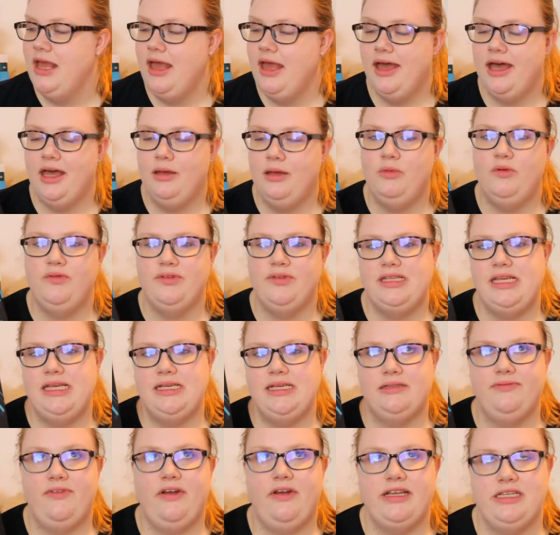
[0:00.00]
Obviously
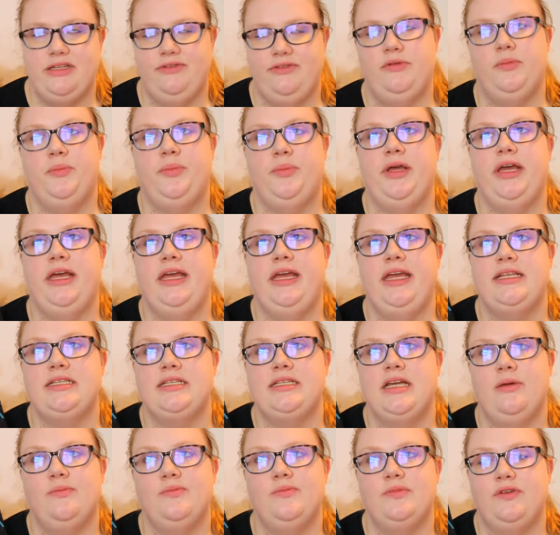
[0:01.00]
it's very different, but in
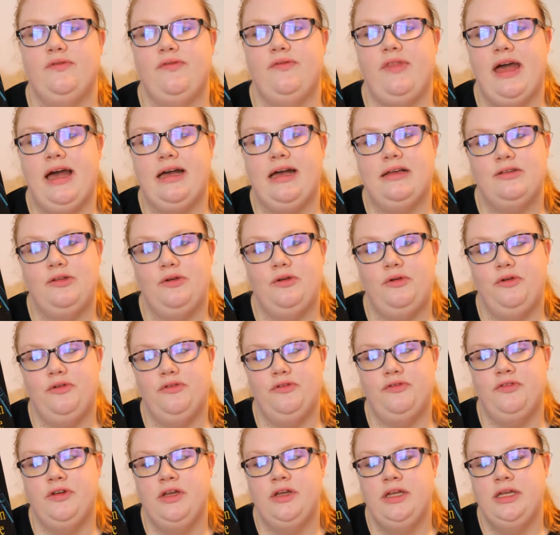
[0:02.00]
terms of that sort of,